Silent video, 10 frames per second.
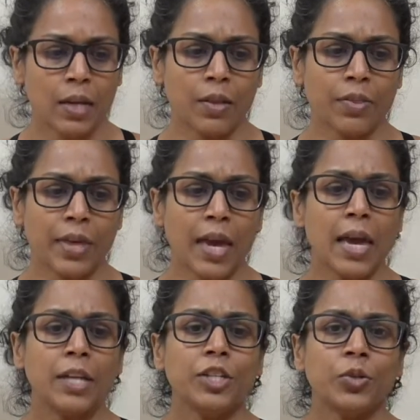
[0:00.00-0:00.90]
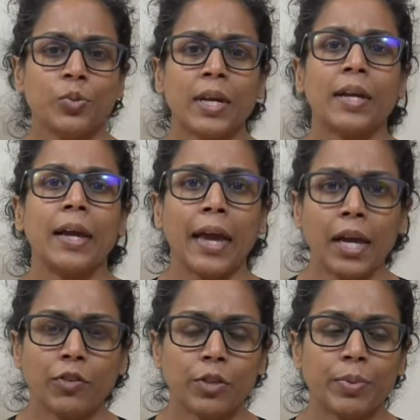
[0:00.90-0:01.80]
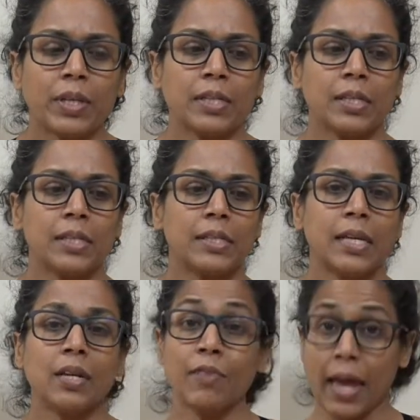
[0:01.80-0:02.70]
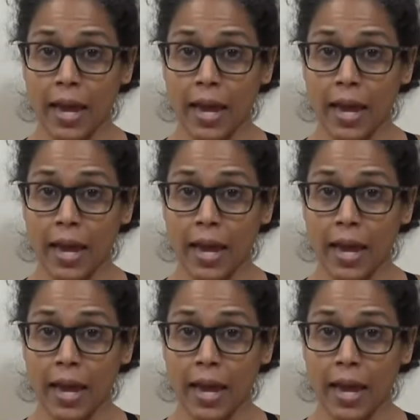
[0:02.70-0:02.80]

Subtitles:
then you get angry because in a state of